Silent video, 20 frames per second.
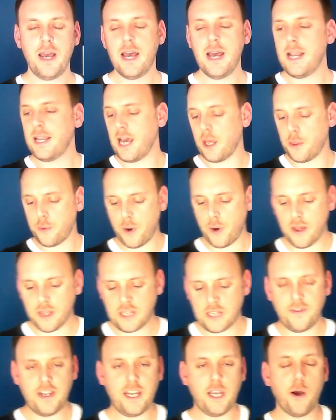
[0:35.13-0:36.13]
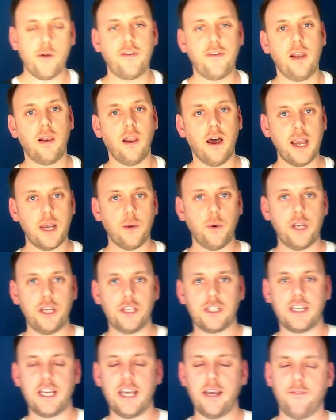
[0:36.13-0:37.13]
Now, throughout this video, if you like what you
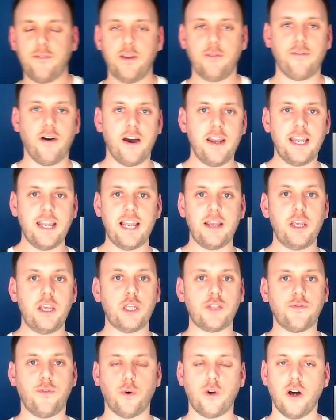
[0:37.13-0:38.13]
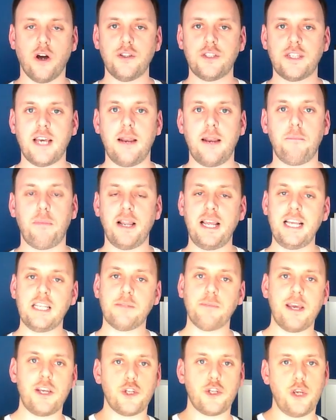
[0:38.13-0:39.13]
see, if you're finding it useful content, please
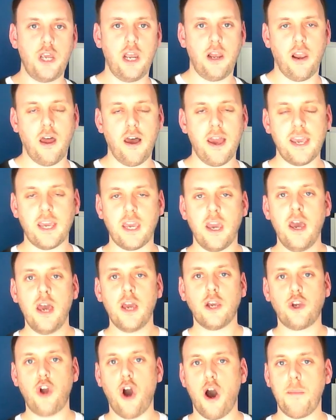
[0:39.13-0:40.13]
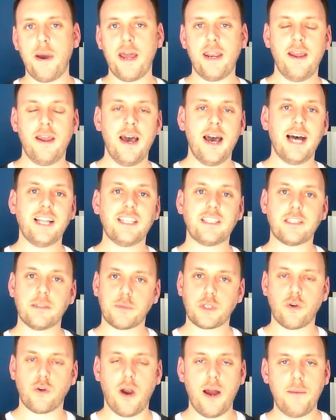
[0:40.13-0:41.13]
make sure you like, comment, and
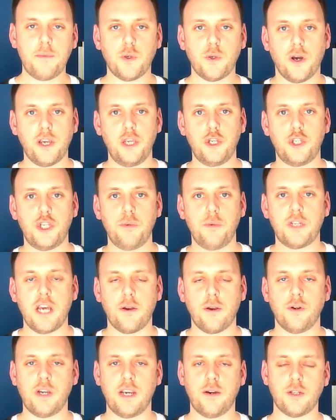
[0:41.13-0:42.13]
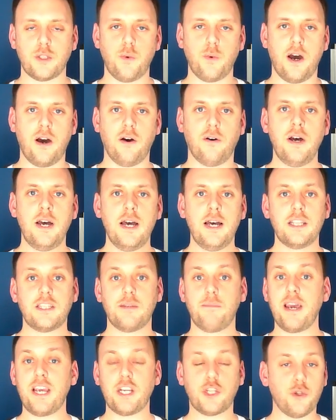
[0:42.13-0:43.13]
subscribe to our YouTube channel here as well to
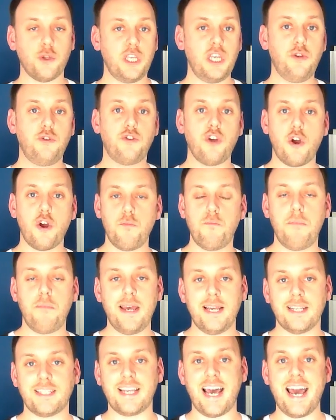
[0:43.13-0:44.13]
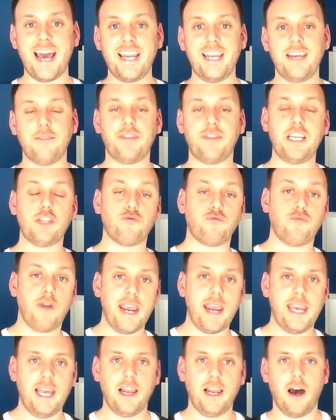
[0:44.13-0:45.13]
make sure that you don't miss any of these
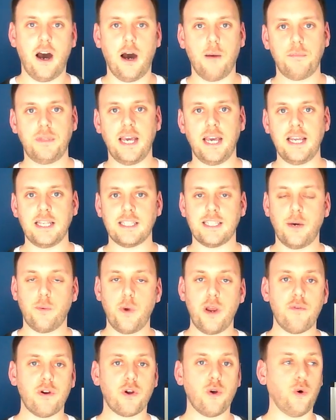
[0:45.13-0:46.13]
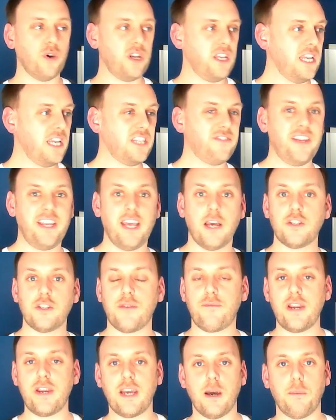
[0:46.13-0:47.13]
regular updates. Now, we're recording these videos
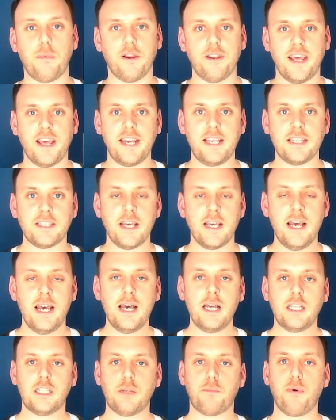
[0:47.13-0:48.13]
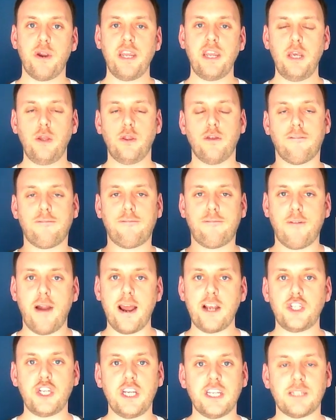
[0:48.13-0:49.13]
every couple of days to bring you the
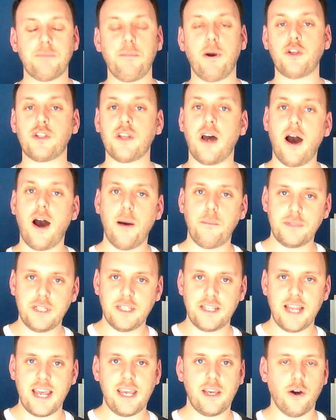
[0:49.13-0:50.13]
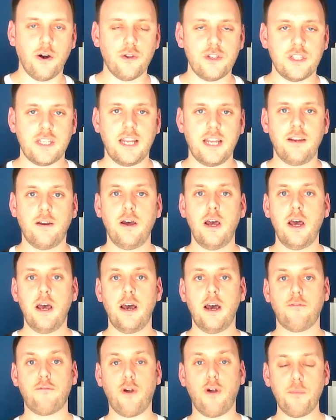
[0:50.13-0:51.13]
freshest, most up-to-date content
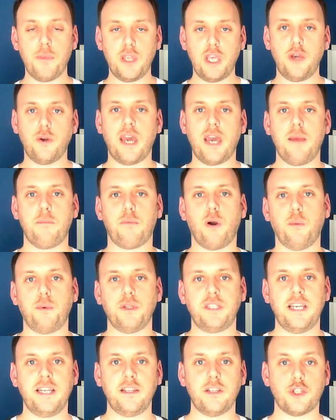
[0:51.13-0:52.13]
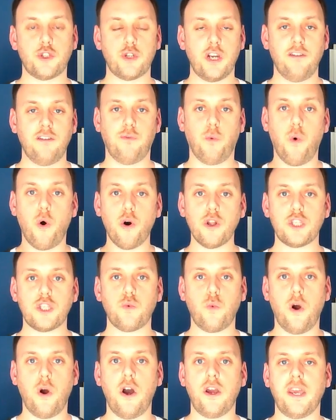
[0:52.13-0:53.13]
from the UK property industry of what's
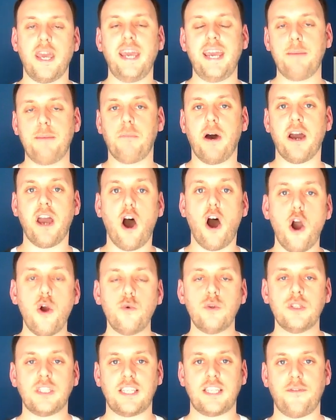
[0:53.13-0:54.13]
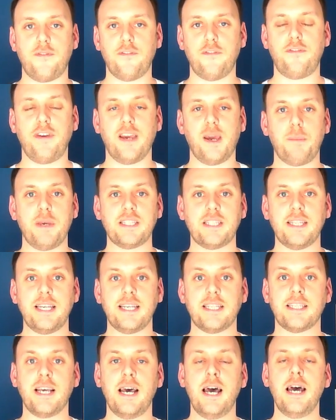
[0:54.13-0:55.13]
working in my own 7-figure
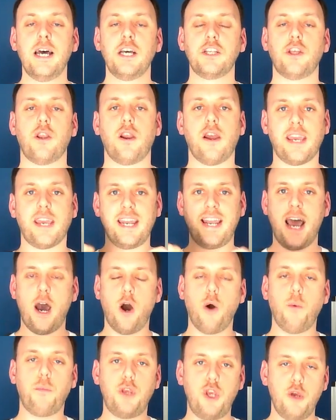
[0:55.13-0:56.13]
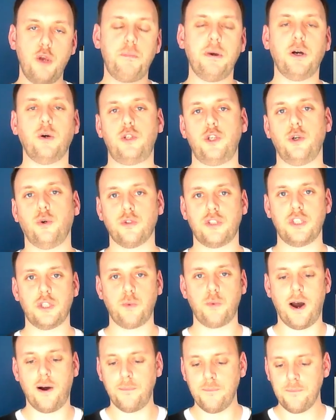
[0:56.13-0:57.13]
business so that I can help you build yours as
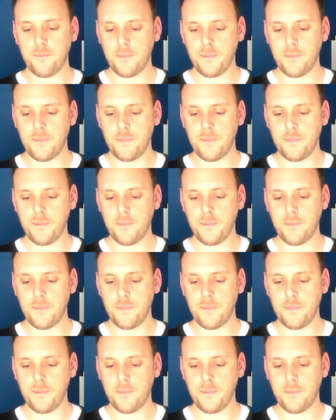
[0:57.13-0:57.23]
well.